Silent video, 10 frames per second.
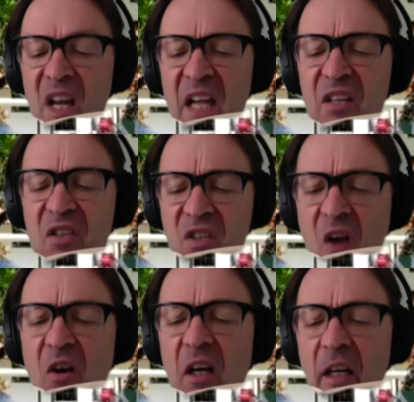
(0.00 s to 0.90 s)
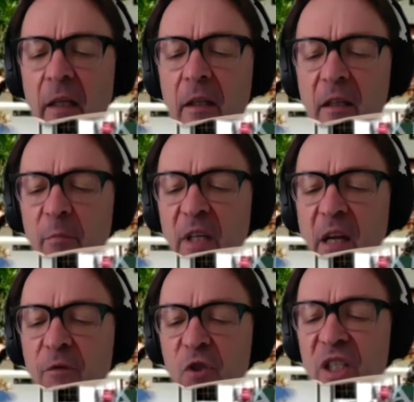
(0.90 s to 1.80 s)
Exactly, the
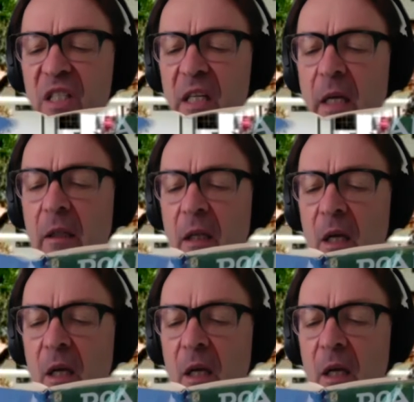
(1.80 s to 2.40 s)
BFG said.